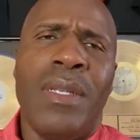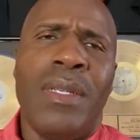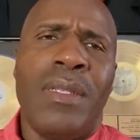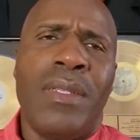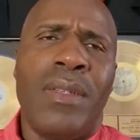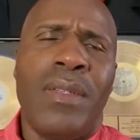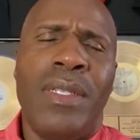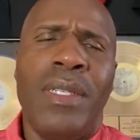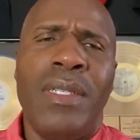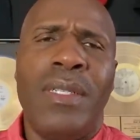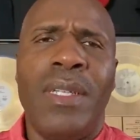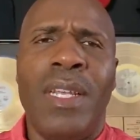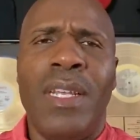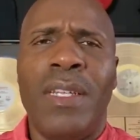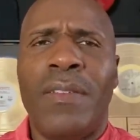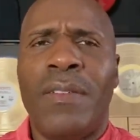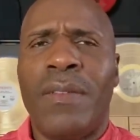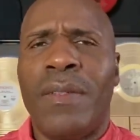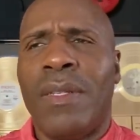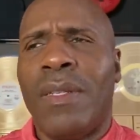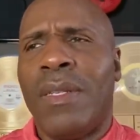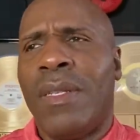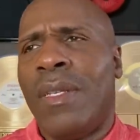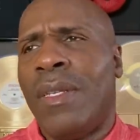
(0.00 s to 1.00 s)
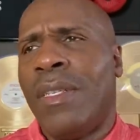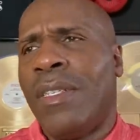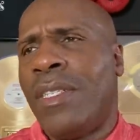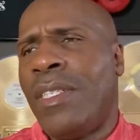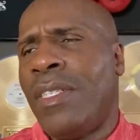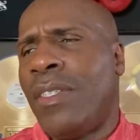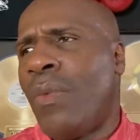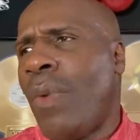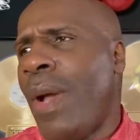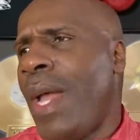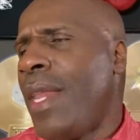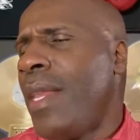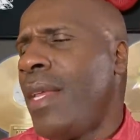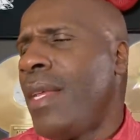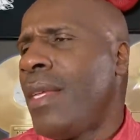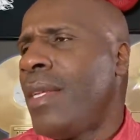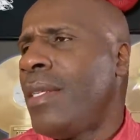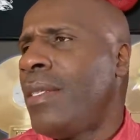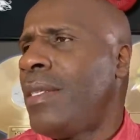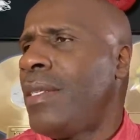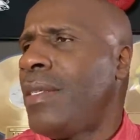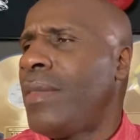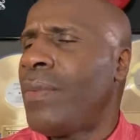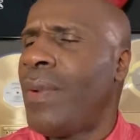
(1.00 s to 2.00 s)
So she says, she's waiting
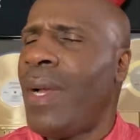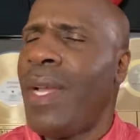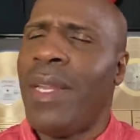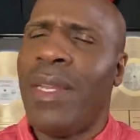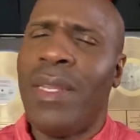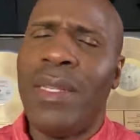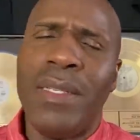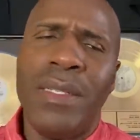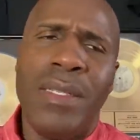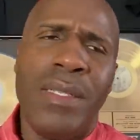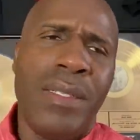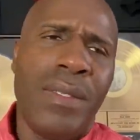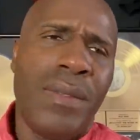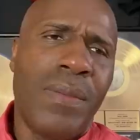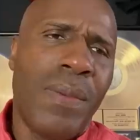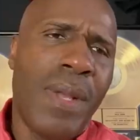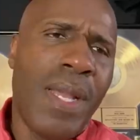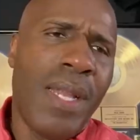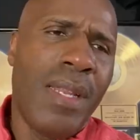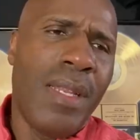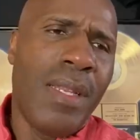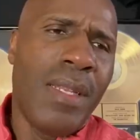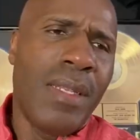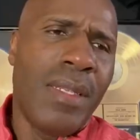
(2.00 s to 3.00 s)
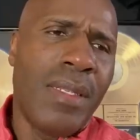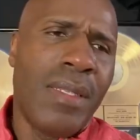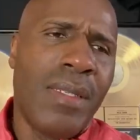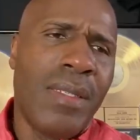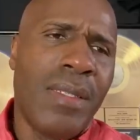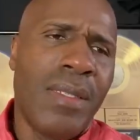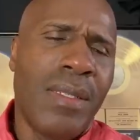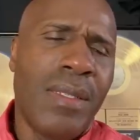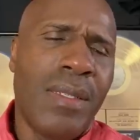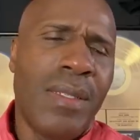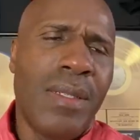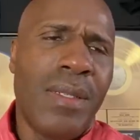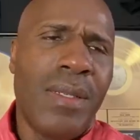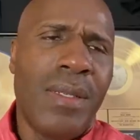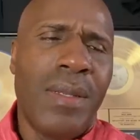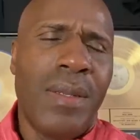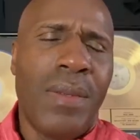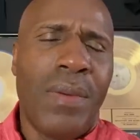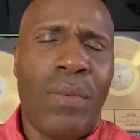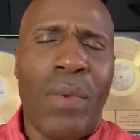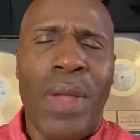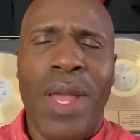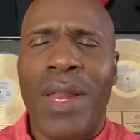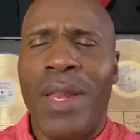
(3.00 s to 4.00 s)
and she's waiting and she's waiting,
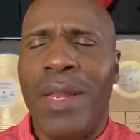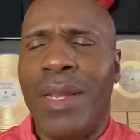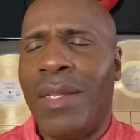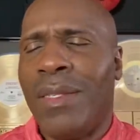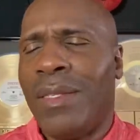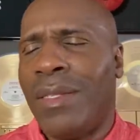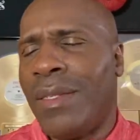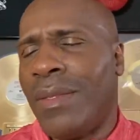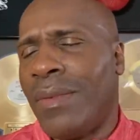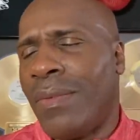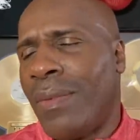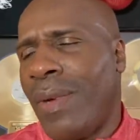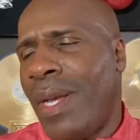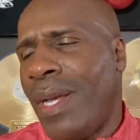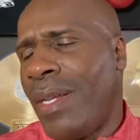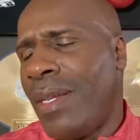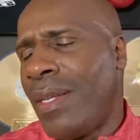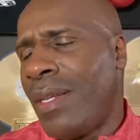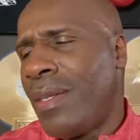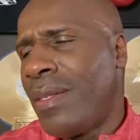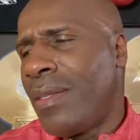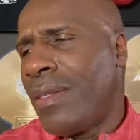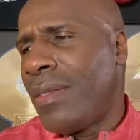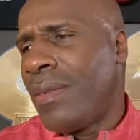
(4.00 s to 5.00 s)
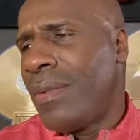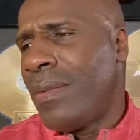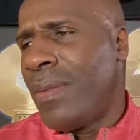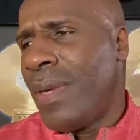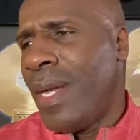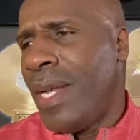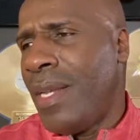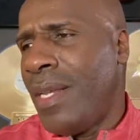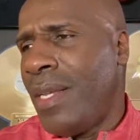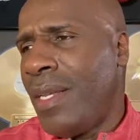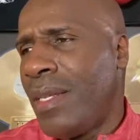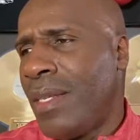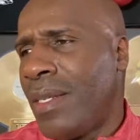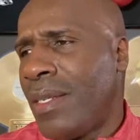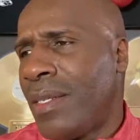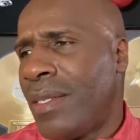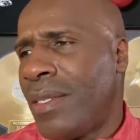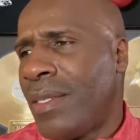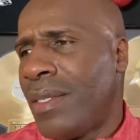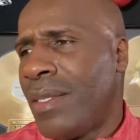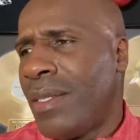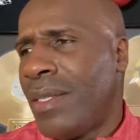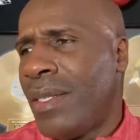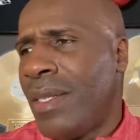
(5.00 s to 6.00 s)
waiting and she's waiting and she's waiting,
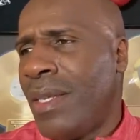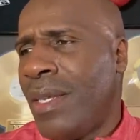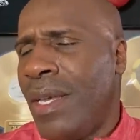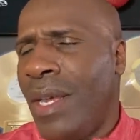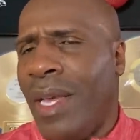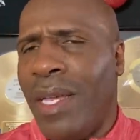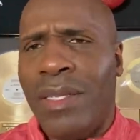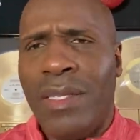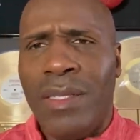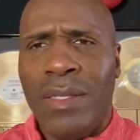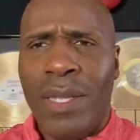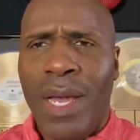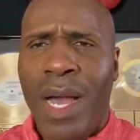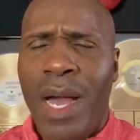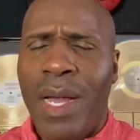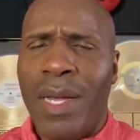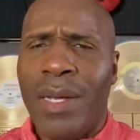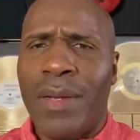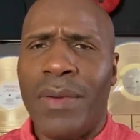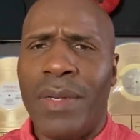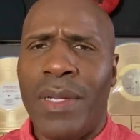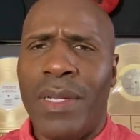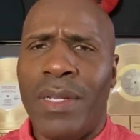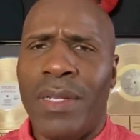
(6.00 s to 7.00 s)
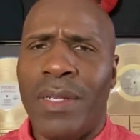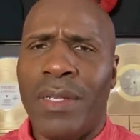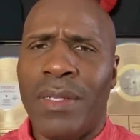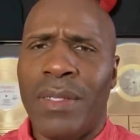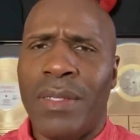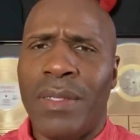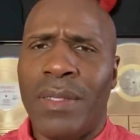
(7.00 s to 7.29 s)
and she's hungry.